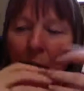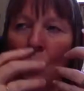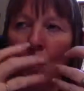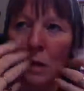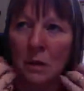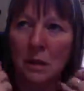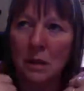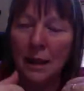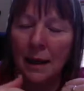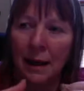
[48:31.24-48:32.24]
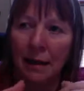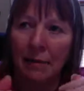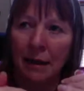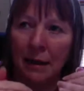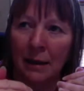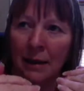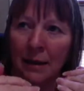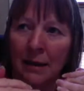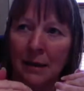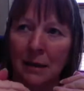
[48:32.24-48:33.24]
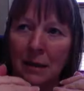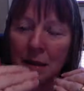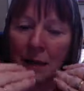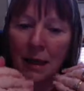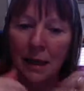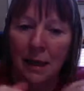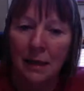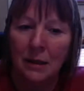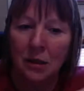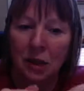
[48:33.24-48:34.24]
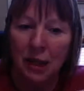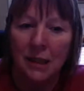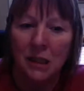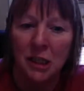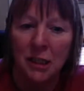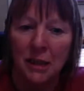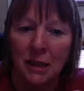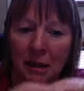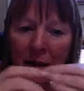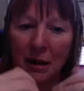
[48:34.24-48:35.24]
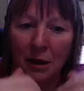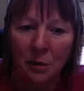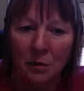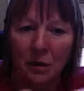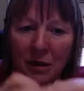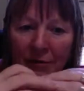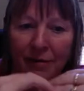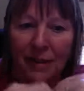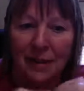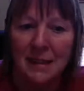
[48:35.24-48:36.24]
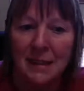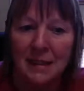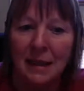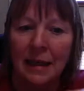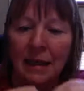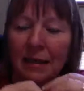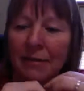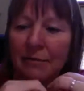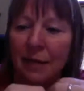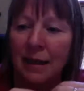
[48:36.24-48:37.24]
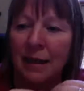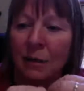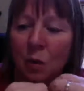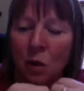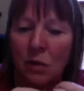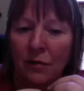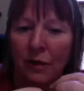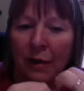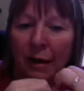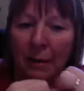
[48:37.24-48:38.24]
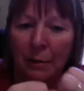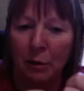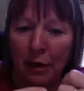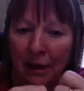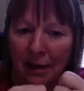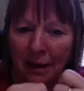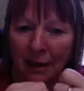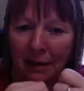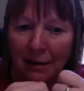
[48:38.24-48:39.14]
once I realized that I could change it and that nobody was going to fix it, the feeling was very liberating.